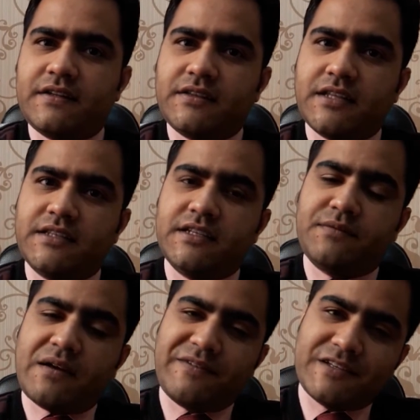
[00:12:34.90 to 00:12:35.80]
that the
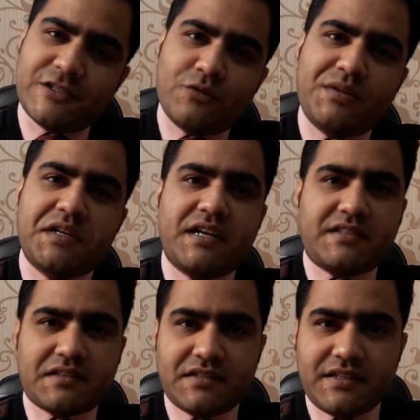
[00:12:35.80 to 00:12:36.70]

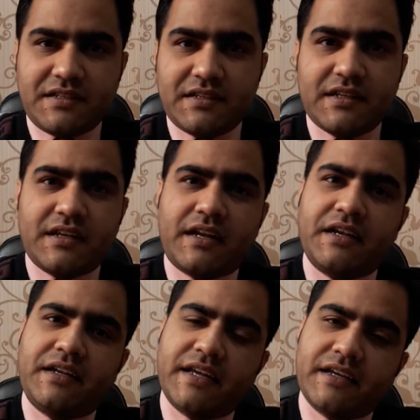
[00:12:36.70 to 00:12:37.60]
FSD/SSD
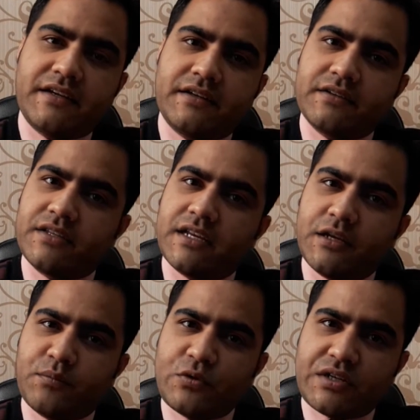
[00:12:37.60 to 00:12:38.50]
can take their
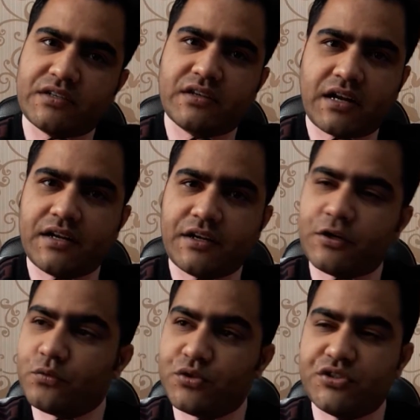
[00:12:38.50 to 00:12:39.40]
input tax credit
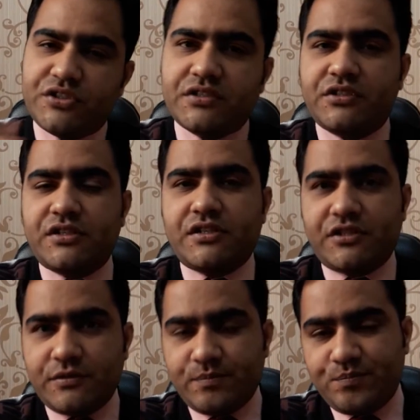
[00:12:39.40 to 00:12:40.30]
into the GST
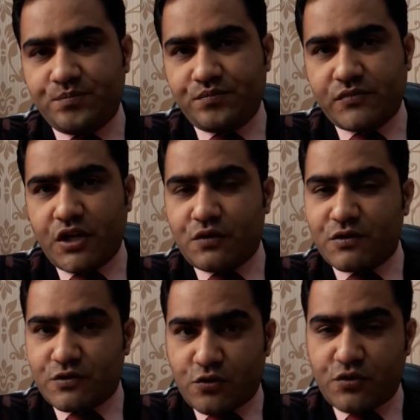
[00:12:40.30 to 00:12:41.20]
regime. It
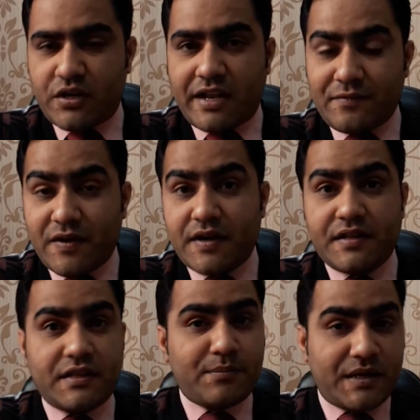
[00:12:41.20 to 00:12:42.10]
was not clarified
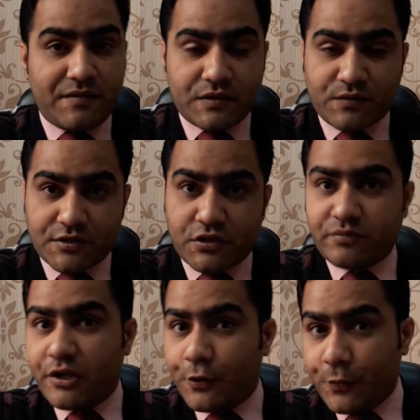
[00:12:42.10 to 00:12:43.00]
in the previous version of
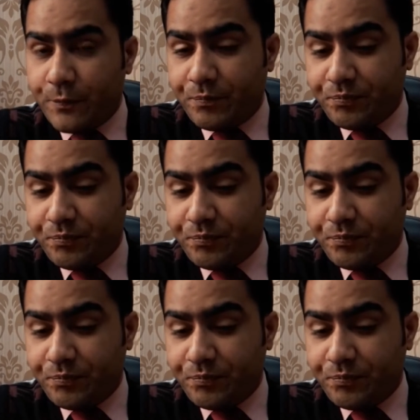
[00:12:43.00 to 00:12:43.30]
the law.